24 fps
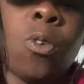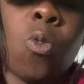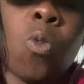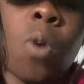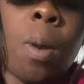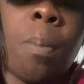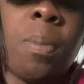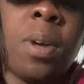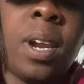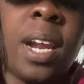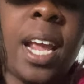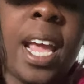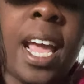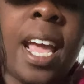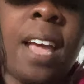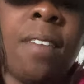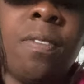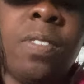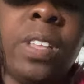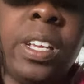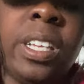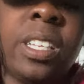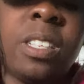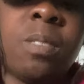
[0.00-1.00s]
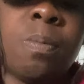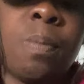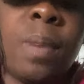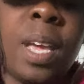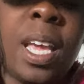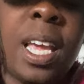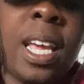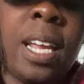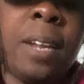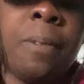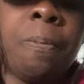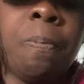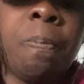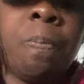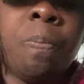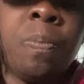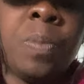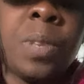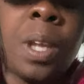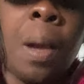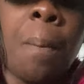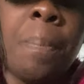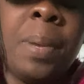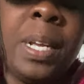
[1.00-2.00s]
or I'm going to have these men
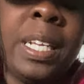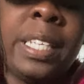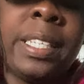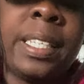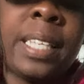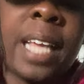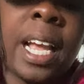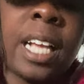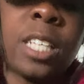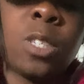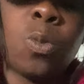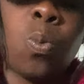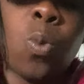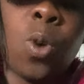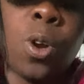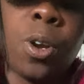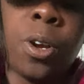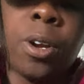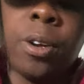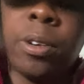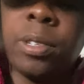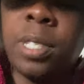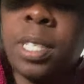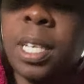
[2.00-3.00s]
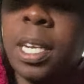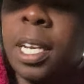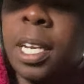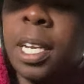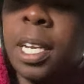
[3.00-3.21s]
be sex workers in the